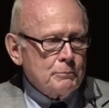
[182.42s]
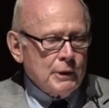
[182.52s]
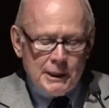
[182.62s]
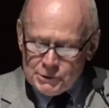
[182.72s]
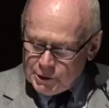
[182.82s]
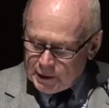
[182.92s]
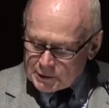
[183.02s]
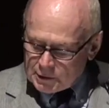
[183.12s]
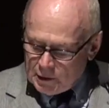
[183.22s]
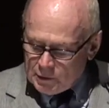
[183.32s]

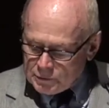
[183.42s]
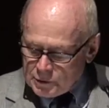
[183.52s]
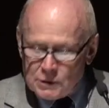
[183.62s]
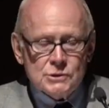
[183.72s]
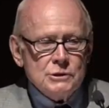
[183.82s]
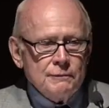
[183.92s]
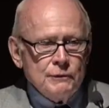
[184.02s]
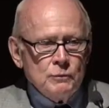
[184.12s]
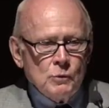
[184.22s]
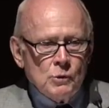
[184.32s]
project on
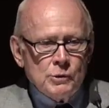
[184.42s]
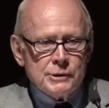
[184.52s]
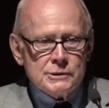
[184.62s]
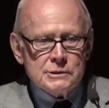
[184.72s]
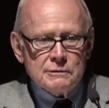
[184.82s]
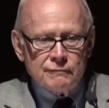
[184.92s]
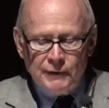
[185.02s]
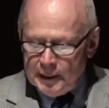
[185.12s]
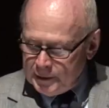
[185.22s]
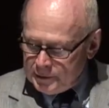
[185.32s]
civil wars,
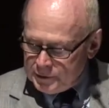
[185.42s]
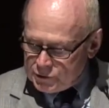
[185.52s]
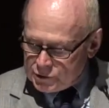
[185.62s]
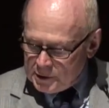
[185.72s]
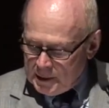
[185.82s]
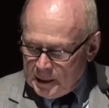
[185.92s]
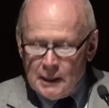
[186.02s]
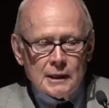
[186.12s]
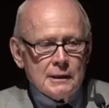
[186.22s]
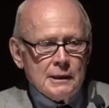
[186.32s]
violence,
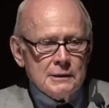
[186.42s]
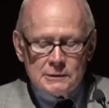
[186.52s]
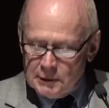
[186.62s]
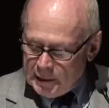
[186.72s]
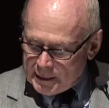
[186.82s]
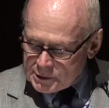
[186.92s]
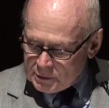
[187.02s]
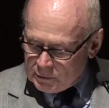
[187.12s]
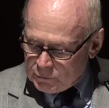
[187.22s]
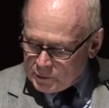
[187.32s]
and
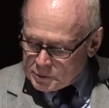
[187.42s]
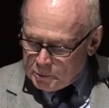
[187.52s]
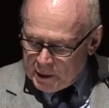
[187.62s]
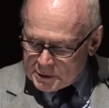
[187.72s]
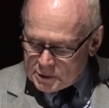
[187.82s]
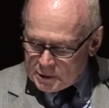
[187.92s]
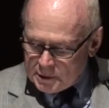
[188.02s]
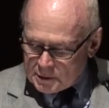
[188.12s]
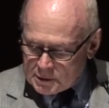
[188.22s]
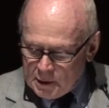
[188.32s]
international
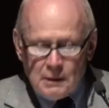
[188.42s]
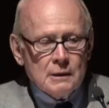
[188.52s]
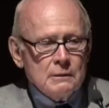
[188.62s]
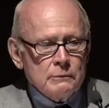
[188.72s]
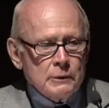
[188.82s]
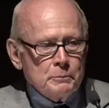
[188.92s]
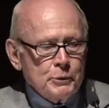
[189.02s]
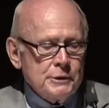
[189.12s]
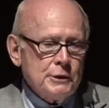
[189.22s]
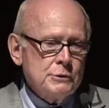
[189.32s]
responses will
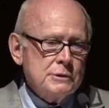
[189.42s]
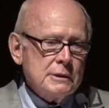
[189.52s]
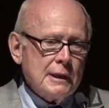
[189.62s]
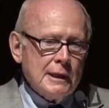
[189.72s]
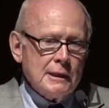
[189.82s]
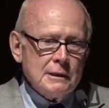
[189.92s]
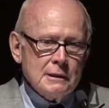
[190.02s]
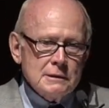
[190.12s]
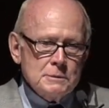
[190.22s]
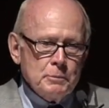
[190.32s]
produce a
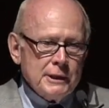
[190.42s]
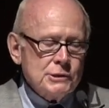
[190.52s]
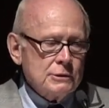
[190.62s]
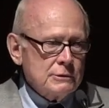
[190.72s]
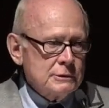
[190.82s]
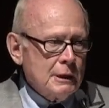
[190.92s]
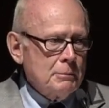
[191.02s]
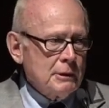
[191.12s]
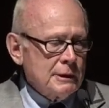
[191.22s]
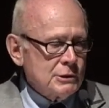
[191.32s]
special
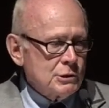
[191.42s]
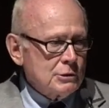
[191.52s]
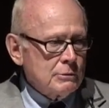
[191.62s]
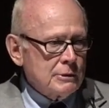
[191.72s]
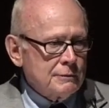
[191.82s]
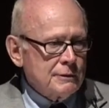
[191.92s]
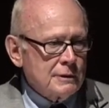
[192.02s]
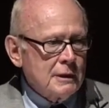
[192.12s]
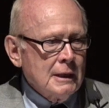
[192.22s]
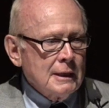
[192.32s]
double issue of
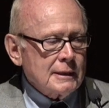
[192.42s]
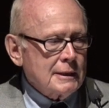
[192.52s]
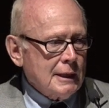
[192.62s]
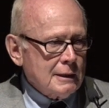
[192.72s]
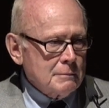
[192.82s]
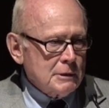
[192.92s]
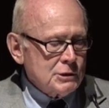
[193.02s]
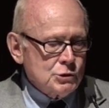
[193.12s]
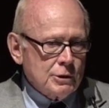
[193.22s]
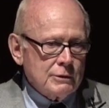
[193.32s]
the
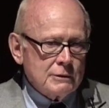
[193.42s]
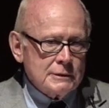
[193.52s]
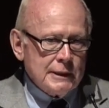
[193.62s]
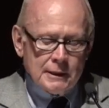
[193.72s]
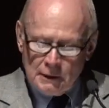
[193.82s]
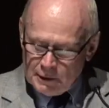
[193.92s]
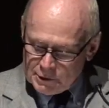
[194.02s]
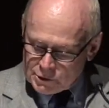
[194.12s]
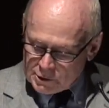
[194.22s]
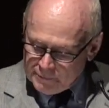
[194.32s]
Academy's journal
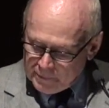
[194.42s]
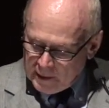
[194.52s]
Daedalus,